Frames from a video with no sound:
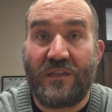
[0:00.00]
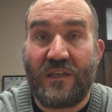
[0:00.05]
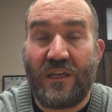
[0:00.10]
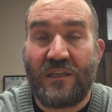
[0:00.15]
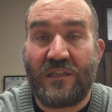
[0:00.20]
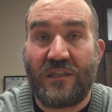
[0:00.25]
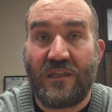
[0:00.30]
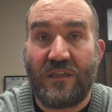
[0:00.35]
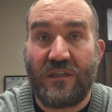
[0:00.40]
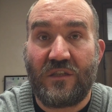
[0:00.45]

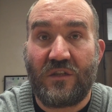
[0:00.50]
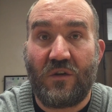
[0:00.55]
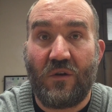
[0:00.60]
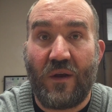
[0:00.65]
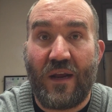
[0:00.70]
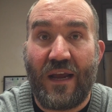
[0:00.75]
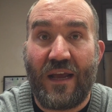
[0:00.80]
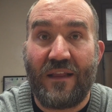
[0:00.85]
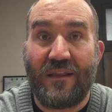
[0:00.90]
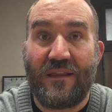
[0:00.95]
assistance
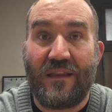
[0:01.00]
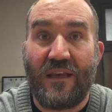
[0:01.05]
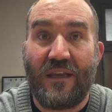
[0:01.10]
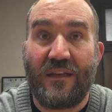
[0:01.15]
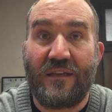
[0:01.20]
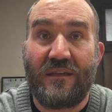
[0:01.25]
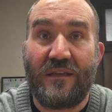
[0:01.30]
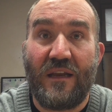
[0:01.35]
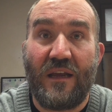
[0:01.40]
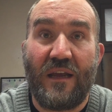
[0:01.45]
grant
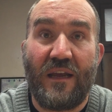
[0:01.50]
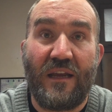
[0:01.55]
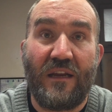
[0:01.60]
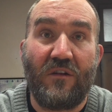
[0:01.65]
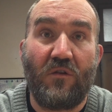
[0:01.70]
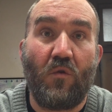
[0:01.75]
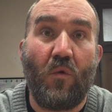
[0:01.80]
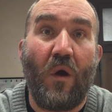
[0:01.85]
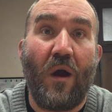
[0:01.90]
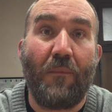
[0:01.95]
that
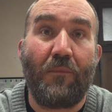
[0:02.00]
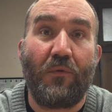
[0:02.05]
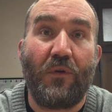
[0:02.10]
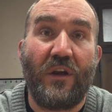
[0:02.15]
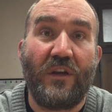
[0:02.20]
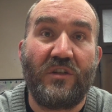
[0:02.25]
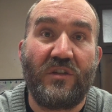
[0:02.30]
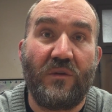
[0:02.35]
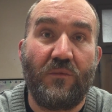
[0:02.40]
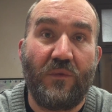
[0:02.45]
in
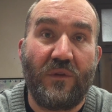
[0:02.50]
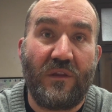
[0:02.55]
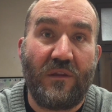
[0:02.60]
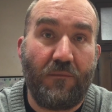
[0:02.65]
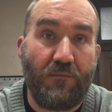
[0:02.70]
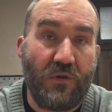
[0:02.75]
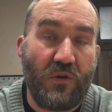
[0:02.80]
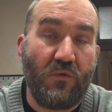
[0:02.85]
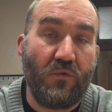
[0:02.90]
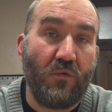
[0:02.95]
cooperation with the
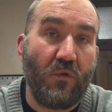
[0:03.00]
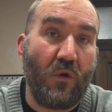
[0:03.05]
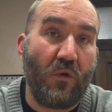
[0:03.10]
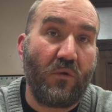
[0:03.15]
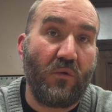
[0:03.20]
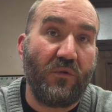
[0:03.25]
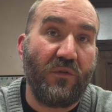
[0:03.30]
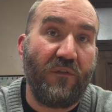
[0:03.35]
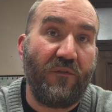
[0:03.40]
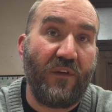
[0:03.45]
Butte
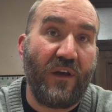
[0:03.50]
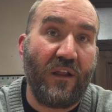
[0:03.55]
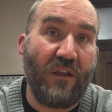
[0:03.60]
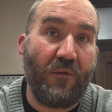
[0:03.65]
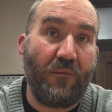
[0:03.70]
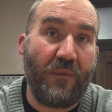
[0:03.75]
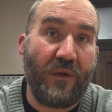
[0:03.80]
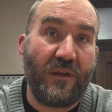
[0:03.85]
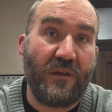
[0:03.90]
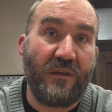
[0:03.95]
Local
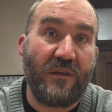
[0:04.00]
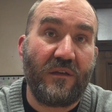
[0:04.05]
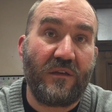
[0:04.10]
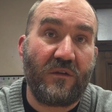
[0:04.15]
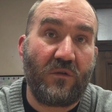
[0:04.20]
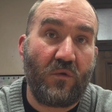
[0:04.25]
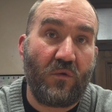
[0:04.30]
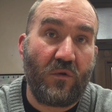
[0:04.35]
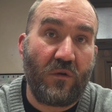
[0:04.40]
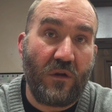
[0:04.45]

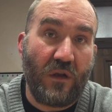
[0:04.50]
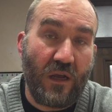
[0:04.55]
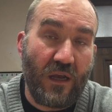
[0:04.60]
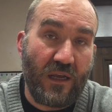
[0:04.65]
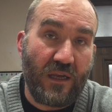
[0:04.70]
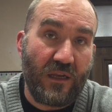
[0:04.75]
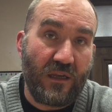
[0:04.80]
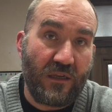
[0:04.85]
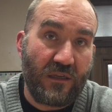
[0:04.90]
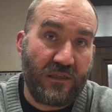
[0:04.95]
Development
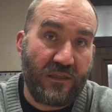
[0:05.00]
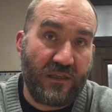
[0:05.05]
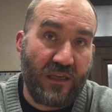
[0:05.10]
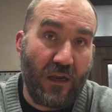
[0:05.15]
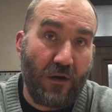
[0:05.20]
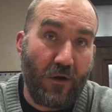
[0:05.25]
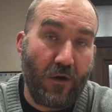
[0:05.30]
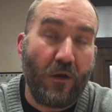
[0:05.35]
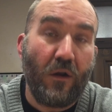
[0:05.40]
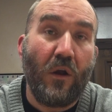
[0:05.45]

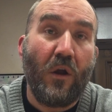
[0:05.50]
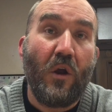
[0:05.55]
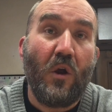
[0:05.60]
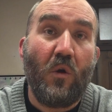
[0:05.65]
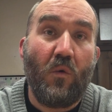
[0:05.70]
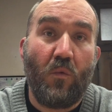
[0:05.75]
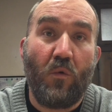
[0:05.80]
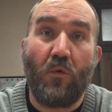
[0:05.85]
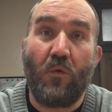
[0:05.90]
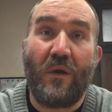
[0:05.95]
Center,
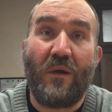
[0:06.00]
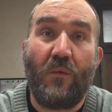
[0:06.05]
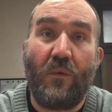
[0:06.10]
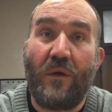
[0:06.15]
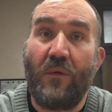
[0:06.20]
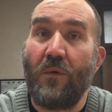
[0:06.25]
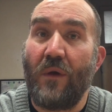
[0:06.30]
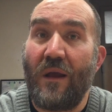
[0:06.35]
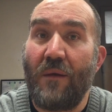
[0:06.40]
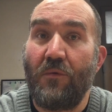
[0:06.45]
where
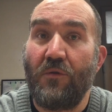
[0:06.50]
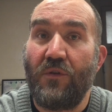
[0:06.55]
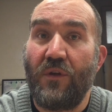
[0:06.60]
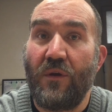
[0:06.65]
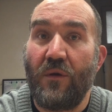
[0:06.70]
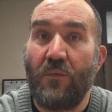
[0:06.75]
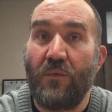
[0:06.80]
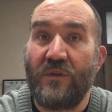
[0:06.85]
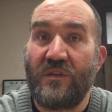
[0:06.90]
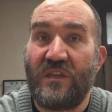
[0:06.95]
we were able
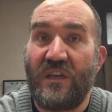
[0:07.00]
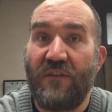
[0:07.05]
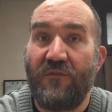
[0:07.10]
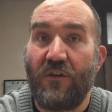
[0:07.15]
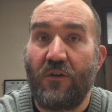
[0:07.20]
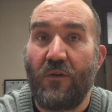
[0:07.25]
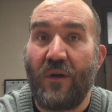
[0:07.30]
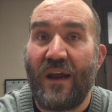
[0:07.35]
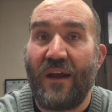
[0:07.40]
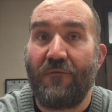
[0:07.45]
to receive
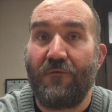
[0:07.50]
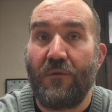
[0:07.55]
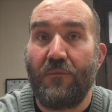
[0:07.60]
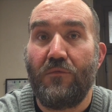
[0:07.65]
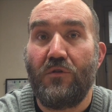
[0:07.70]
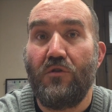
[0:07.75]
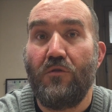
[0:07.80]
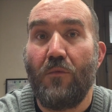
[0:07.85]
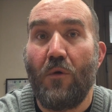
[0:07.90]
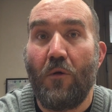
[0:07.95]
a grant
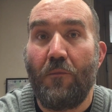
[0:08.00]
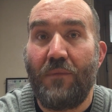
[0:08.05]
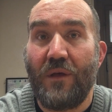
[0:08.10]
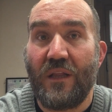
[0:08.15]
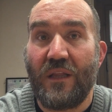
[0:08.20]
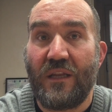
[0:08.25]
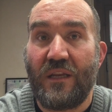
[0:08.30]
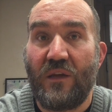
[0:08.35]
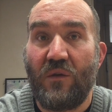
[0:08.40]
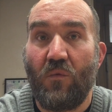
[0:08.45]
from New
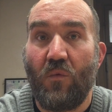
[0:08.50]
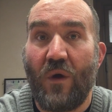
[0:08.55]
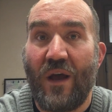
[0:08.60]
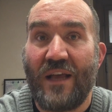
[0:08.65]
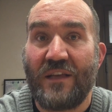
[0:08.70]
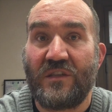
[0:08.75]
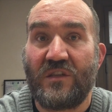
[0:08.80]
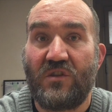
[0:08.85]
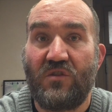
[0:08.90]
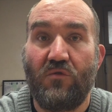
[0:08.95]
Mobility
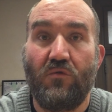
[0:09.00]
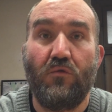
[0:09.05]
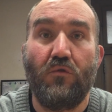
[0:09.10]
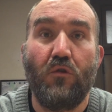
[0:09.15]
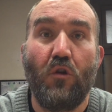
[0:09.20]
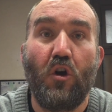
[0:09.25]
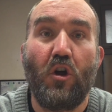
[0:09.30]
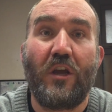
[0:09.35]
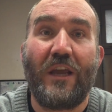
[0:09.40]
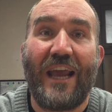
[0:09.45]
West to
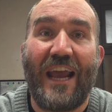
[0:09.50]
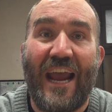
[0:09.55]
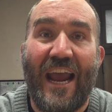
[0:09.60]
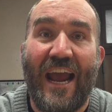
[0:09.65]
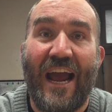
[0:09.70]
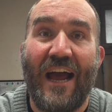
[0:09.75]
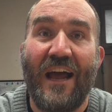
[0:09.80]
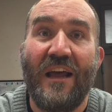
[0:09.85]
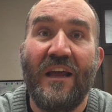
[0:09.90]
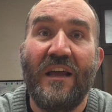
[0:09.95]
look
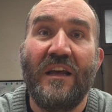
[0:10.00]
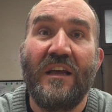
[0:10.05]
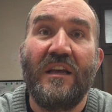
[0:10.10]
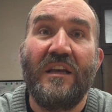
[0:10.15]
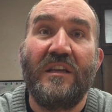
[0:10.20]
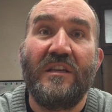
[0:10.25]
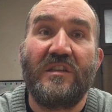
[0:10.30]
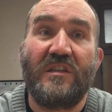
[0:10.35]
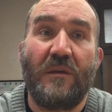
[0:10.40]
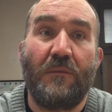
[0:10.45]
at
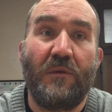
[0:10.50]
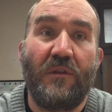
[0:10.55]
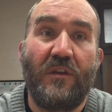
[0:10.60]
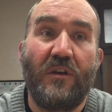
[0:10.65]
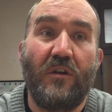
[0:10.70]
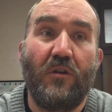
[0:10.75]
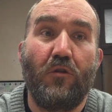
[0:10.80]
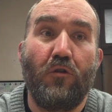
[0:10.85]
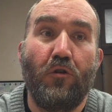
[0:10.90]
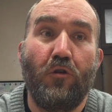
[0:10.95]
some of
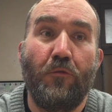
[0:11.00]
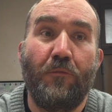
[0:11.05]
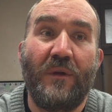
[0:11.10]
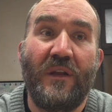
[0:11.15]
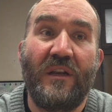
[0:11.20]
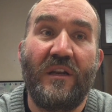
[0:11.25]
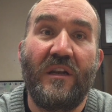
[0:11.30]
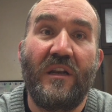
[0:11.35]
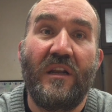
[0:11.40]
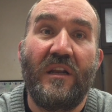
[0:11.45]
the
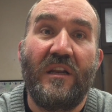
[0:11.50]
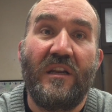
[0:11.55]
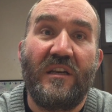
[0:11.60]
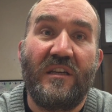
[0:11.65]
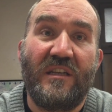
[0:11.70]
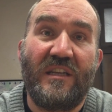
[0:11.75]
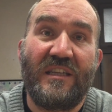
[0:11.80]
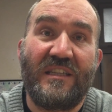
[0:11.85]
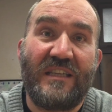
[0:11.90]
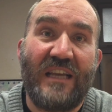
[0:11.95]
urban
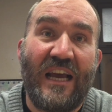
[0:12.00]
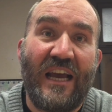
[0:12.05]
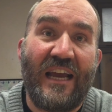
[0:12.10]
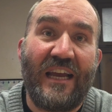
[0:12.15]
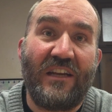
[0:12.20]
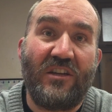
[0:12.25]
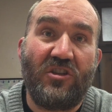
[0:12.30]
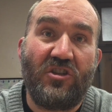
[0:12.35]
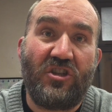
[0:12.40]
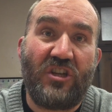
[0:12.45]

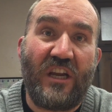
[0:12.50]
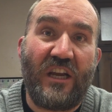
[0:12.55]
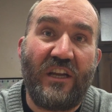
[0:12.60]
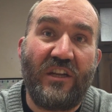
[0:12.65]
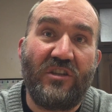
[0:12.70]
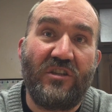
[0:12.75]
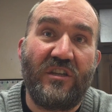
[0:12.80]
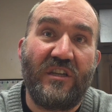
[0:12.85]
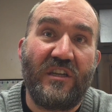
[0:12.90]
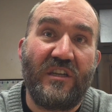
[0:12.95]
design
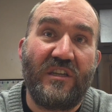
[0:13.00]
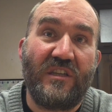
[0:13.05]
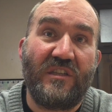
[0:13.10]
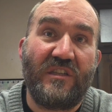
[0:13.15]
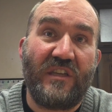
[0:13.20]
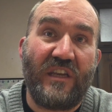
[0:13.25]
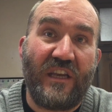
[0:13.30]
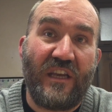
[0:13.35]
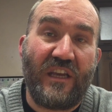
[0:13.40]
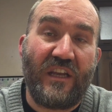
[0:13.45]

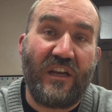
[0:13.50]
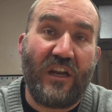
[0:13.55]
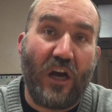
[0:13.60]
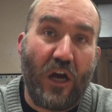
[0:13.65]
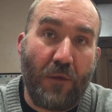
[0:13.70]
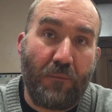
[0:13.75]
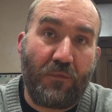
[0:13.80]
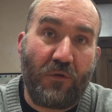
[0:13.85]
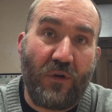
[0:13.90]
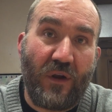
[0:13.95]
changes and
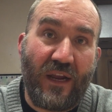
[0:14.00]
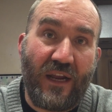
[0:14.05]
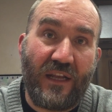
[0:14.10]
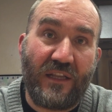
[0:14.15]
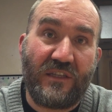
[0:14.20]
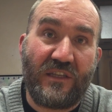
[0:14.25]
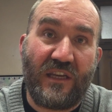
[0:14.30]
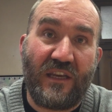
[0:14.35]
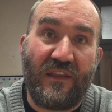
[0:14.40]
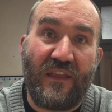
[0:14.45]

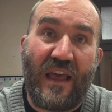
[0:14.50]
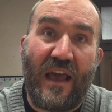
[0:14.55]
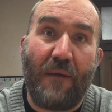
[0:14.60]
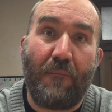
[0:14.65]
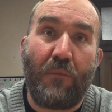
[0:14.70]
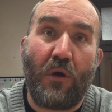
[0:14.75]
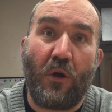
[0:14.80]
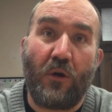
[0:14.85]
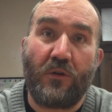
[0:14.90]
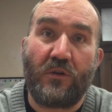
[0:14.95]
upgrades in
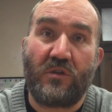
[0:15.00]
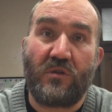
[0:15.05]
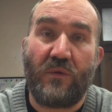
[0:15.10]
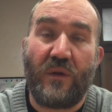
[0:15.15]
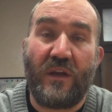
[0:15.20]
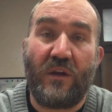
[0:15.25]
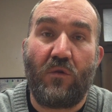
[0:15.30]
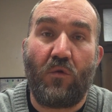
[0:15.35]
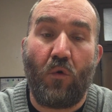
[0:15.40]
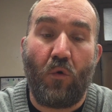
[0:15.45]
that Park
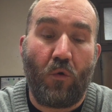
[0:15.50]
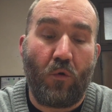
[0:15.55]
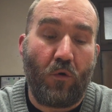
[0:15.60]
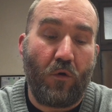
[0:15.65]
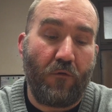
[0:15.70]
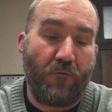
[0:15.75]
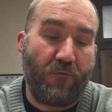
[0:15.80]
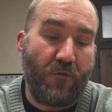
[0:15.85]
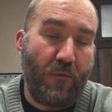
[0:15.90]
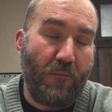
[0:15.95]
Street
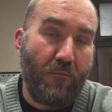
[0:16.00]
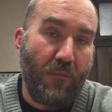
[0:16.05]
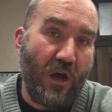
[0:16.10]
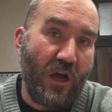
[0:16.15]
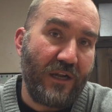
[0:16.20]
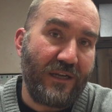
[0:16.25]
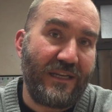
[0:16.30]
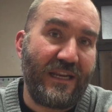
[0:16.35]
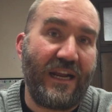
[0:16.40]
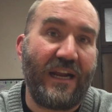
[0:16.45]
corridor from
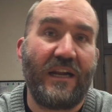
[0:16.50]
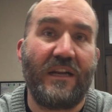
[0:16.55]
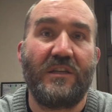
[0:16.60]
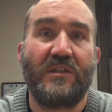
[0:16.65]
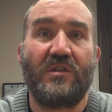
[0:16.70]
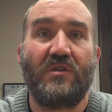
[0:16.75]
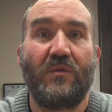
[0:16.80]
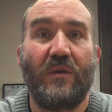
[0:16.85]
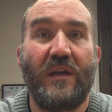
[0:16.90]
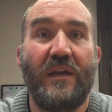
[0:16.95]
Montana
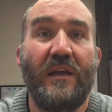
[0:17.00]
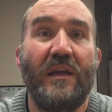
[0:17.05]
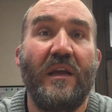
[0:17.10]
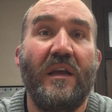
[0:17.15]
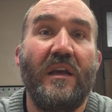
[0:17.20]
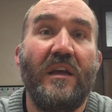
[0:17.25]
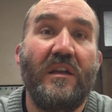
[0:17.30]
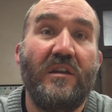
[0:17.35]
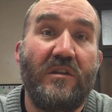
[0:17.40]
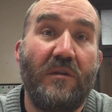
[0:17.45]
Street
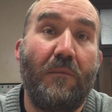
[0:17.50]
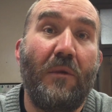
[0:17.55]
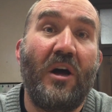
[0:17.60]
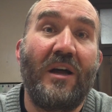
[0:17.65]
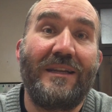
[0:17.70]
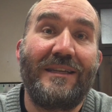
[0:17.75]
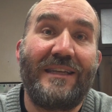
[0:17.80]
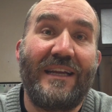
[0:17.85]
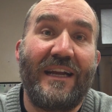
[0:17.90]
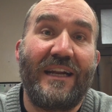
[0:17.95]
to
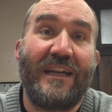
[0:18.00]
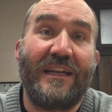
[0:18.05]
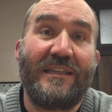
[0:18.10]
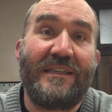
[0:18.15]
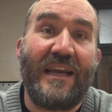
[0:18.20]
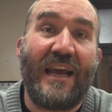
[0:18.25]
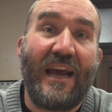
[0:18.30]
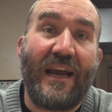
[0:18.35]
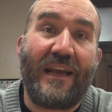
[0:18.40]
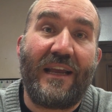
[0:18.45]
Montana
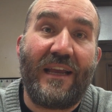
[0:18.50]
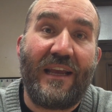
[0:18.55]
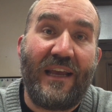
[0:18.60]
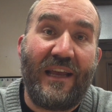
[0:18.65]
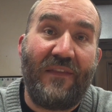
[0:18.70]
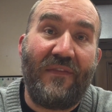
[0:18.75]
Tech.